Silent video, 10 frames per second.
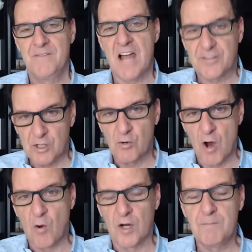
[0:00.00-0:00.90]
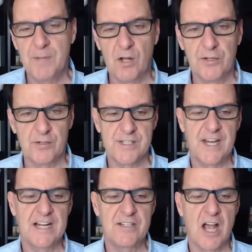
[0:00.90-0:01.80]
not the grower and builders that
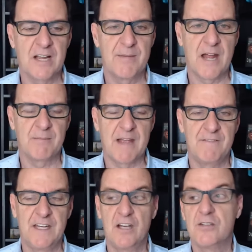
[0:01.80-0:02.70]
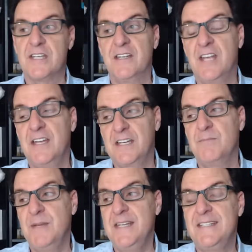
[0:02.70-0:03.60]
I talk about in my videos, it
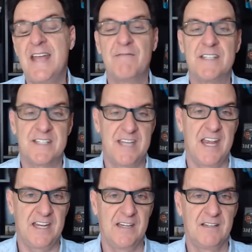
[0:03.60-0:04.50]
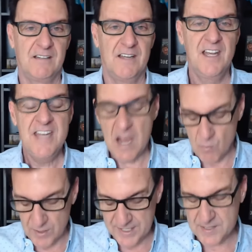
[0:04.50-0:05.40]
can be devastating. Now,
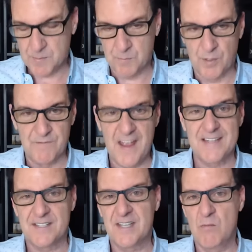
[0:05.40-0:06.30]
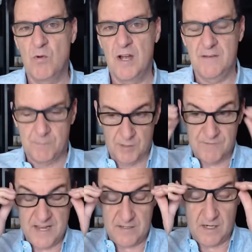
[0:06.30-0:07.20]
will this prevent someone,
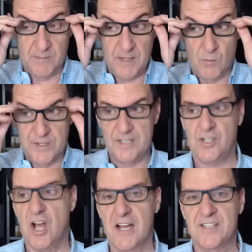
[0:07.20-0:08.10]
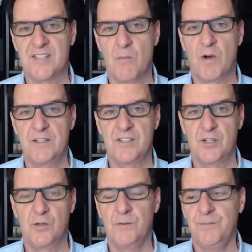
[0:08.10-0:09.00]
prevent, I mean, will this cause someone
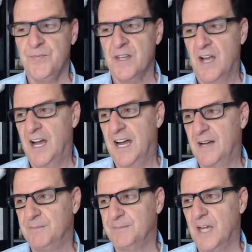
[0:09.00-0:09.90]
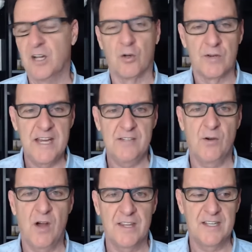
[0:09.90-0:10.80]
to um, agree to
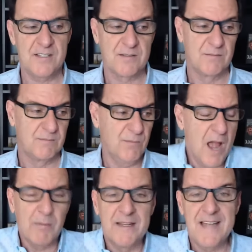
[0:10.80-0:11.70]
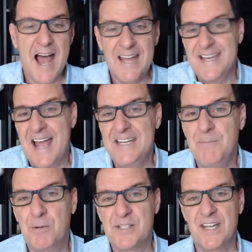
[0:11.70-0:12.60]
all this? Probably not.
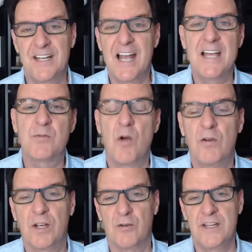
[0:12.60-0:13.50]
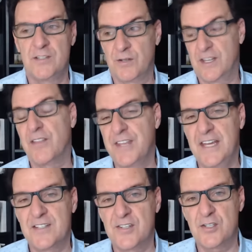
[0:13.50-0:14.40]
90% of guys won't agree to it. They'll think
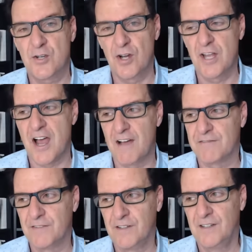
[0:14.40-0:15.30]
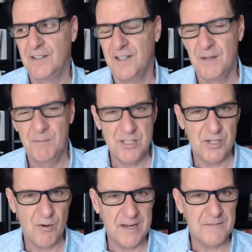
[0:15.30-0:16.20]
it's a turnoff. But you
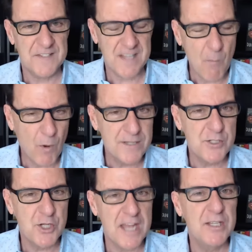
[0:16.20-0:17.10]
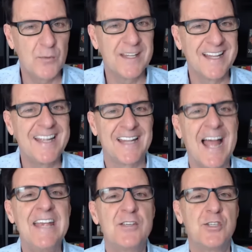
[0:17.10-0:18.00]
know what? If someone genuinely
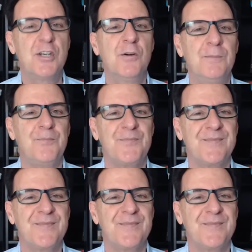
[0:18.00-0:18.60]
likes you,